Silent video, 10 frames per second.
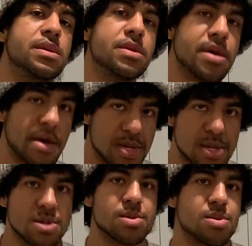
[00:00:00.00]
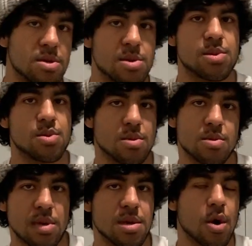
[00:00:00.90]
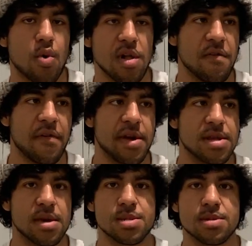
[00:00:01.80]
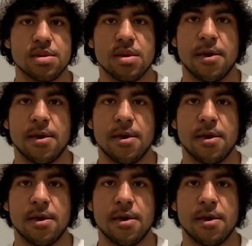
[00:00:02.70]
yes to a qualified yes.